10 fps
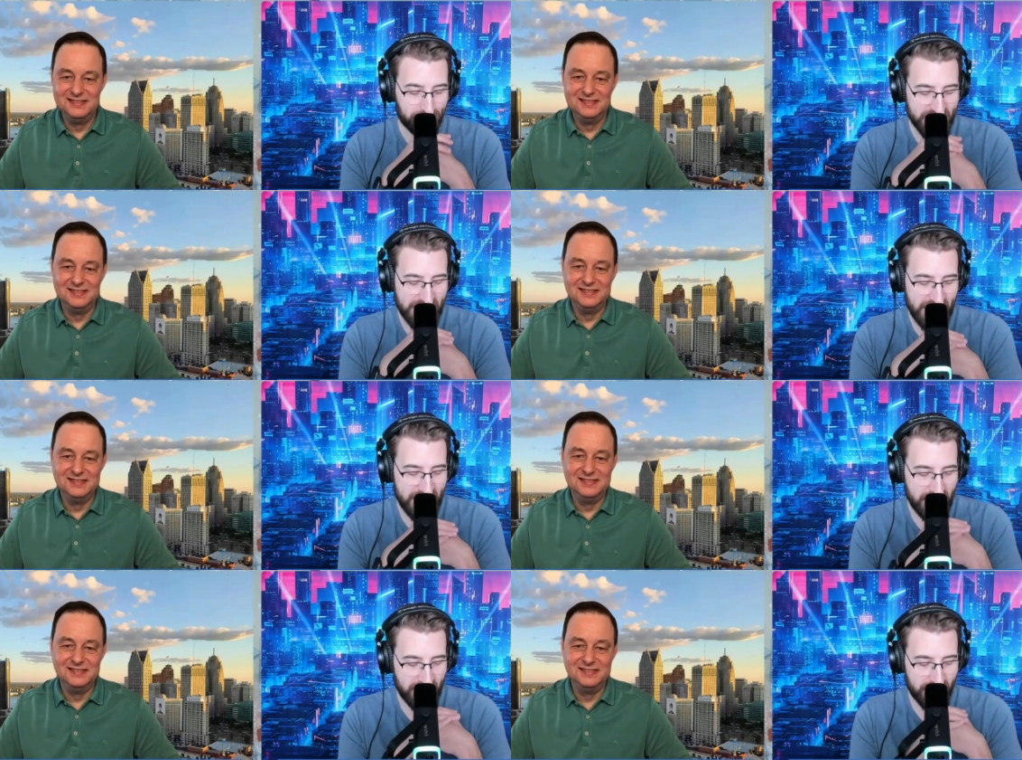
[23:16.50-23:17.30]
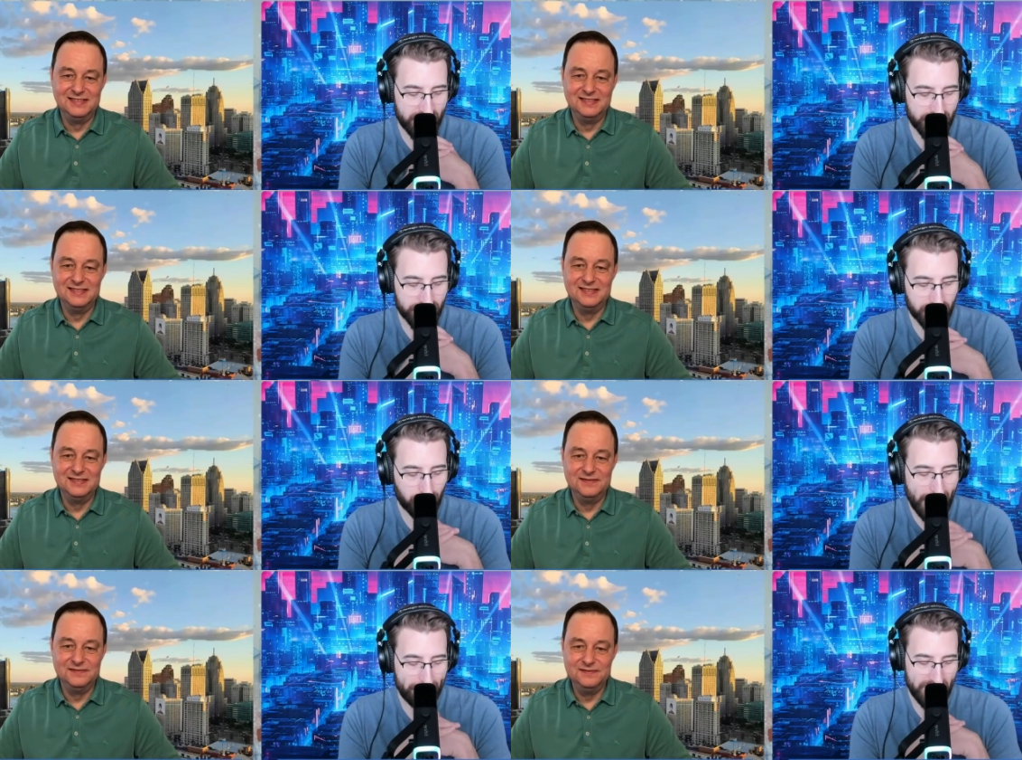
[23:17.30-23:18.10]
Speaker 1: But kind of to
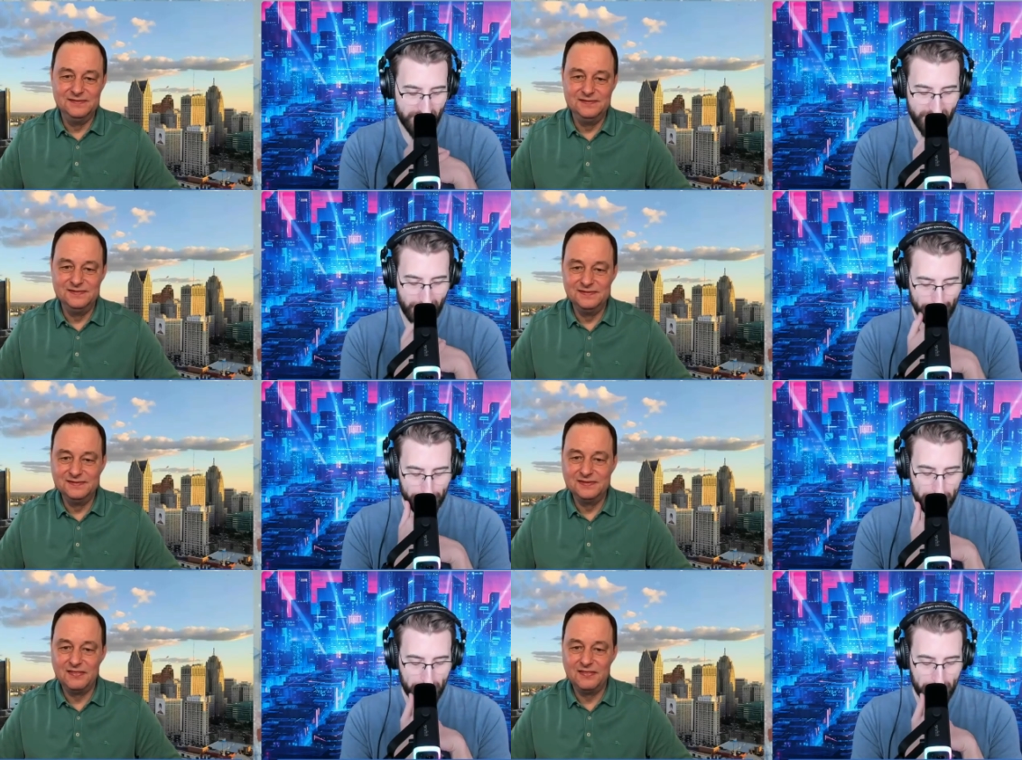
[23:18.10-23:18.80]
wrap it up,